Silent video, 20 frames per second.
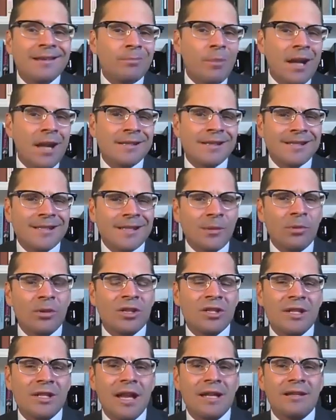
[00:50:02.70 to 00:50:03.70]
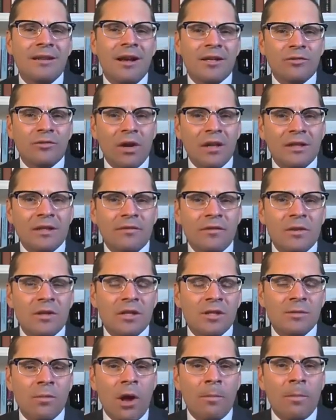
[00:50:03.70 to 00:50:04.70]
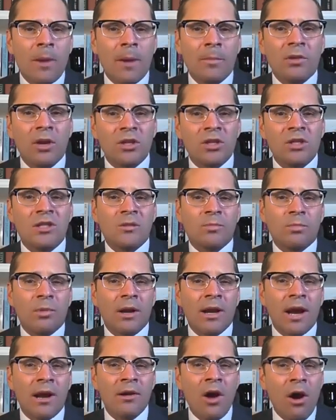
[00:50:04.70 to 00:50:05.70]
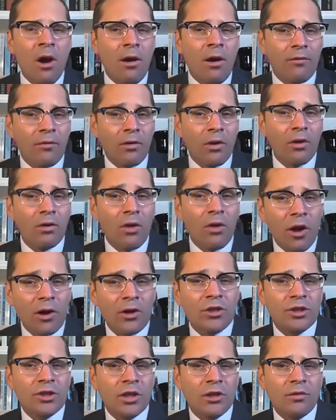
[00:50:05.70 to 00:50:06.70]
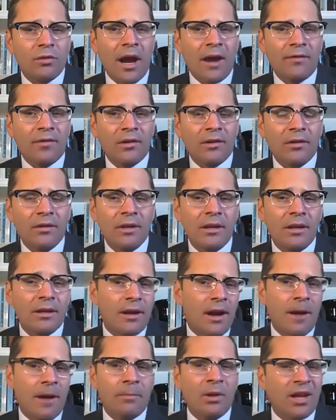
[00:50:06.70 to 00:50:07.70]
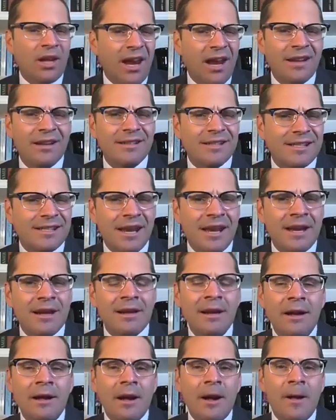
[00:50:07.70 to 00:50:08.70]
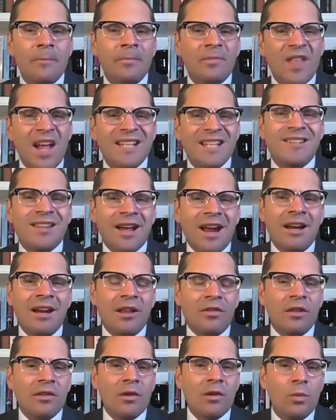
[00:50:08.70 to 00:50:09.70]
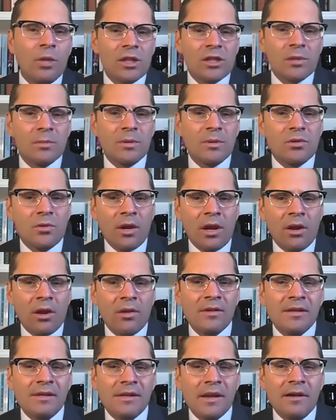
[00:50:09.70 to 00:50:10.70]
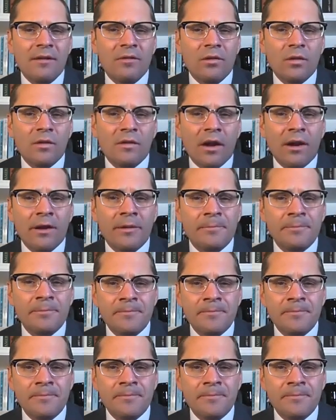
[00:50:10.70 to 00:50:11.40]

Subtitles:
Maine is a similar state to us, relatively small population spread out over a large geographically complicated state. That's the kind of thing that we should be doing here in the state of Utah.